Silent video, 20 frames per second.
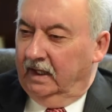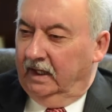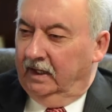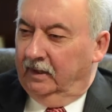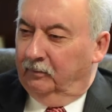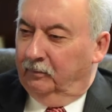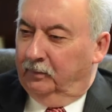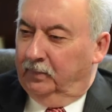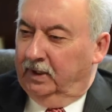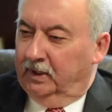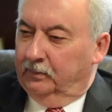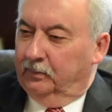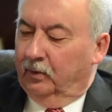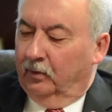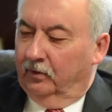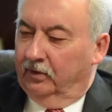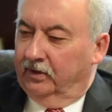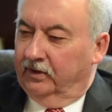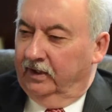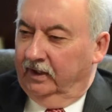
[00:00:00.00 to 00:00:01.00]
And
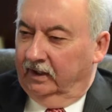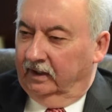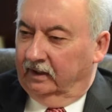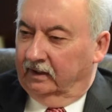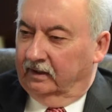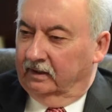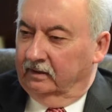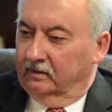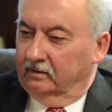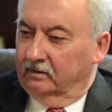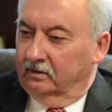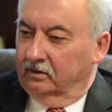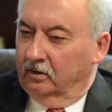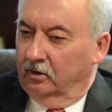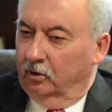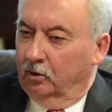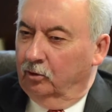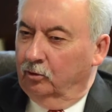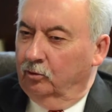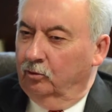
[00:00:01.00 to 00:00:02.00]
people think,
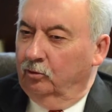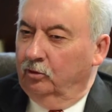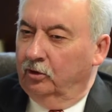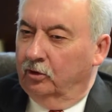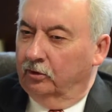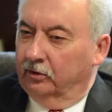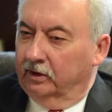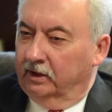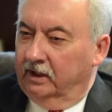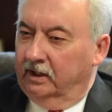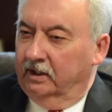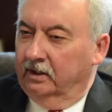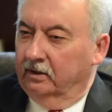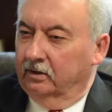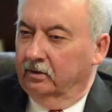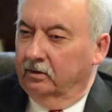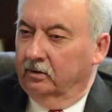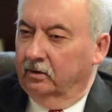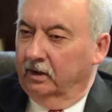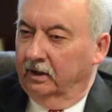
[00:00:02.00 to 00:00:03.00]
who could
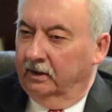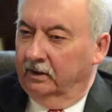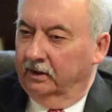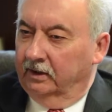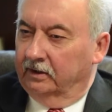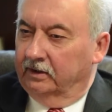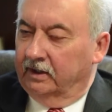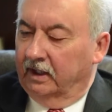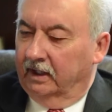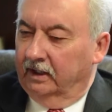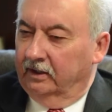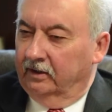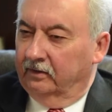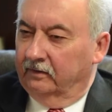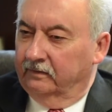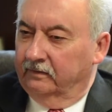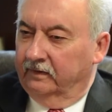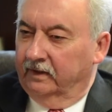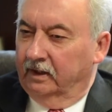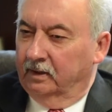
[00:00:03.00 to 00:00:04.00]
kill an
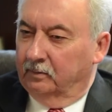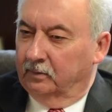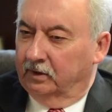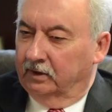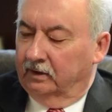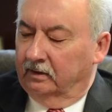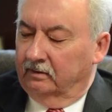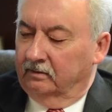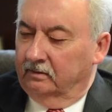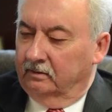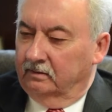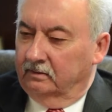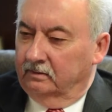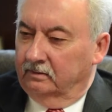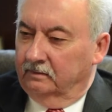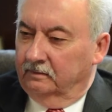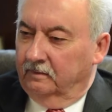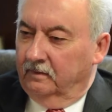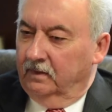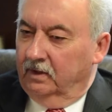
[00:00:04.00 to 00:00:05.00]
entire family?
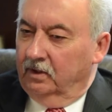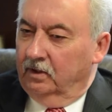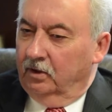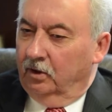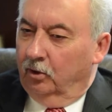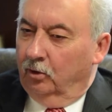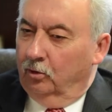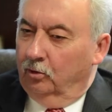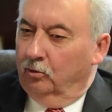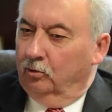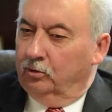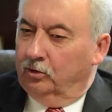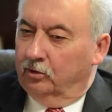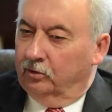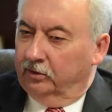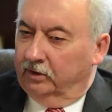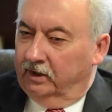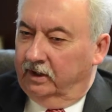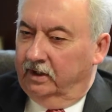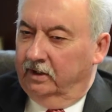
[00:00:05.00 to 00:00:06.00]
Who
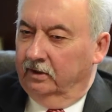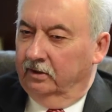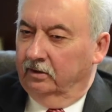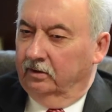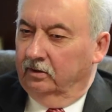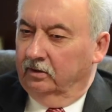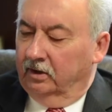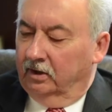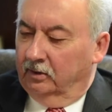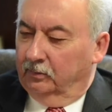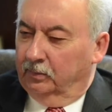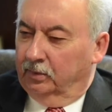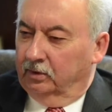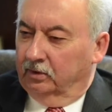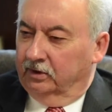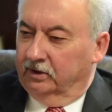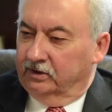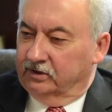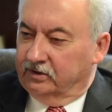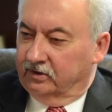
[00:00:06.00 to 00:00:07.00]
could kill a
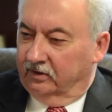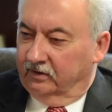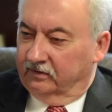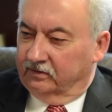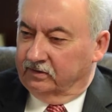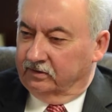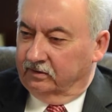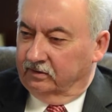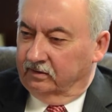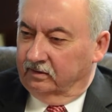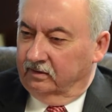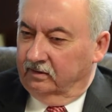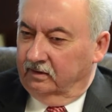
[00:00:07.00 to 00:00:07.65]
police officer?